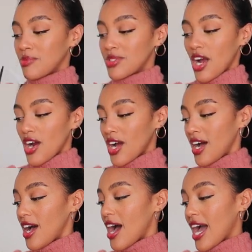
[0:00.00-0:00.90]
From
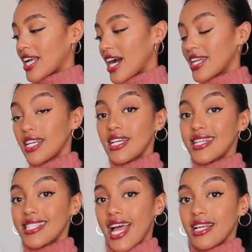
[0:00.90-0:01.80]
Zara. I got it in
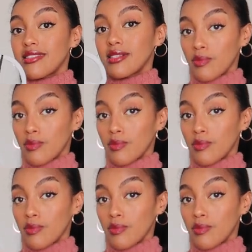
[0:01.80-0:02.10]
a size